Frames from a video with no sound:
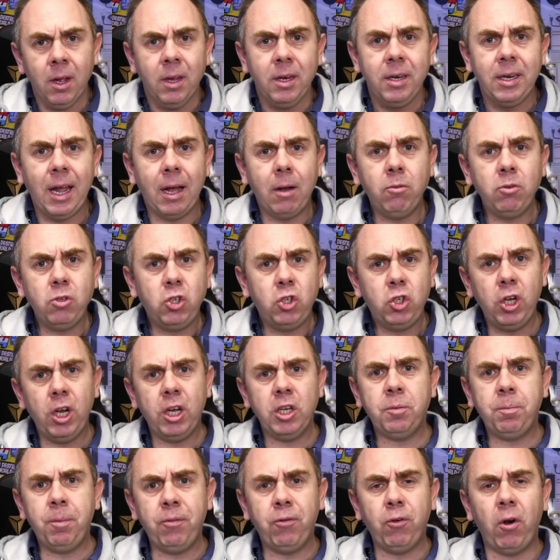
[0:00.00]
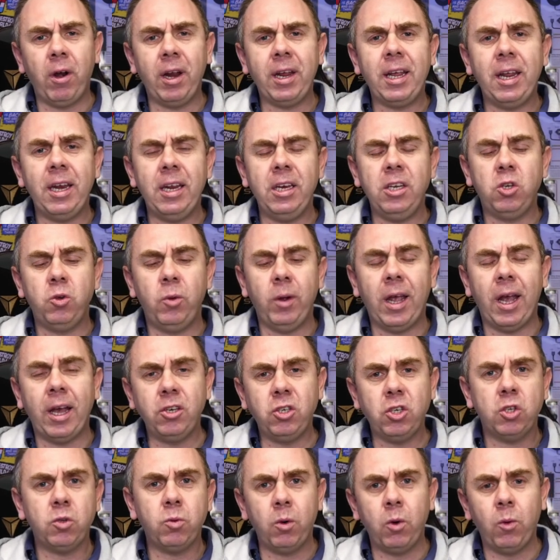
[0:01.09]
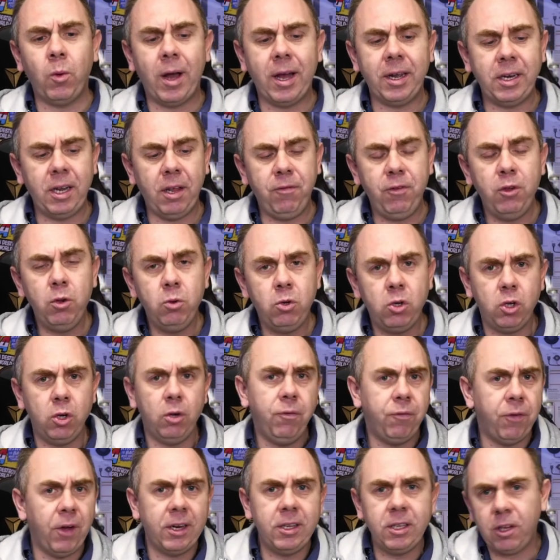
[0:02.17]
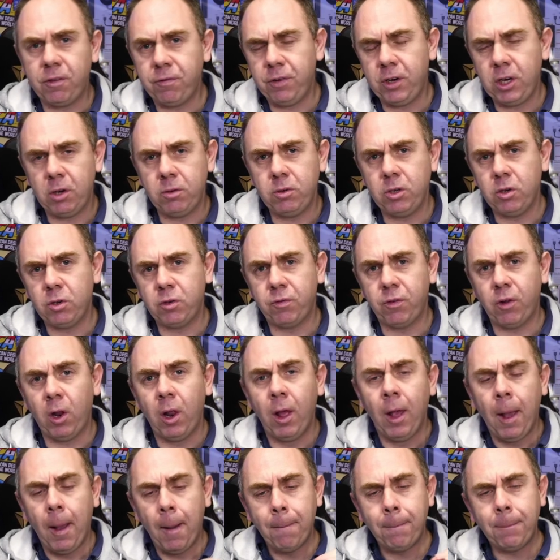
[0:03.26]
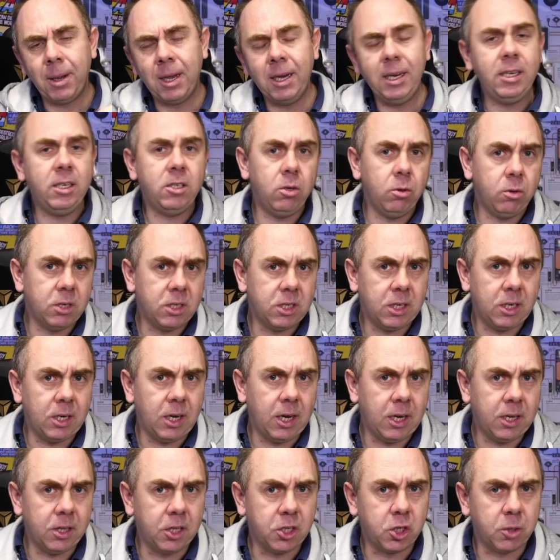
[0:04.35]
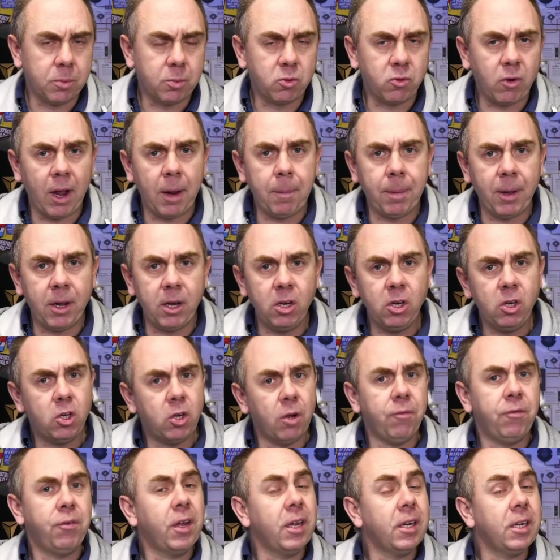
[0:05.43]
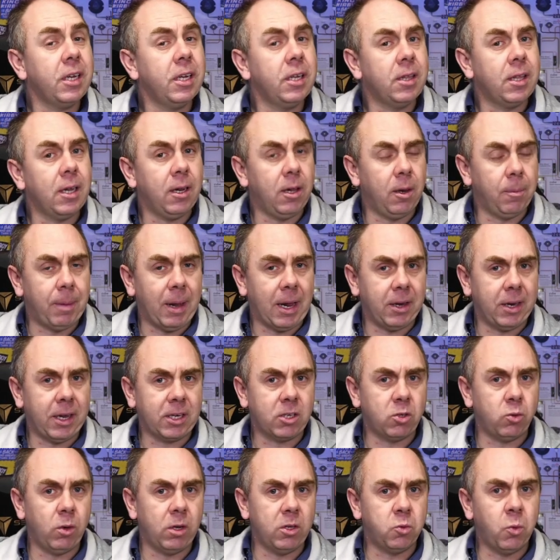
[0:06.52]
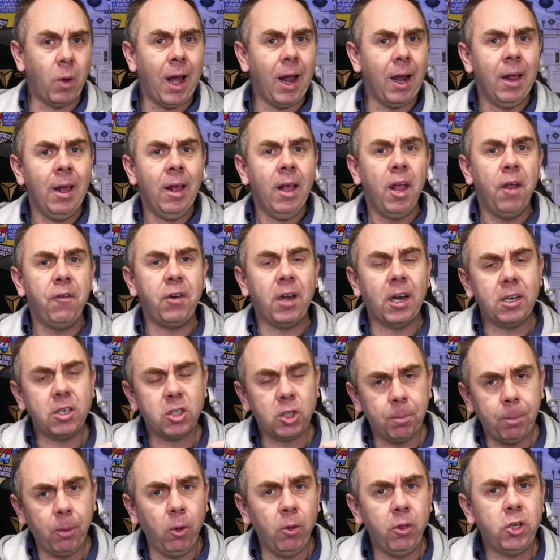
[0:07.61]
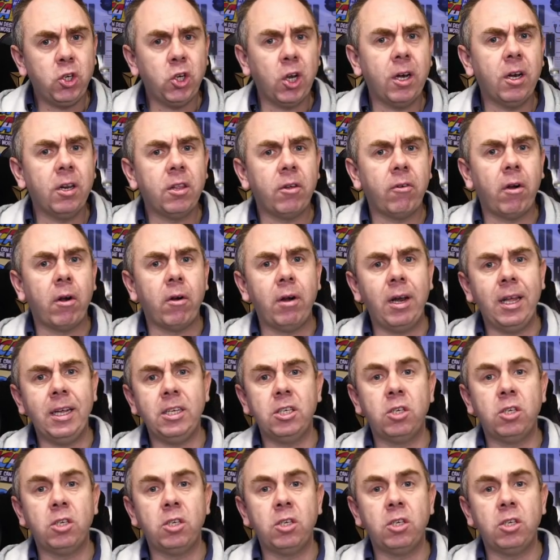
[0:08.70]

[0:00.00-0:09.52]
Now, just before I get into it, I just want to add if you do find this video useful, please do consider hitting the subscribe button. Don't forget to hit the little bell next to it as well. If you'd like to support the channel, there are links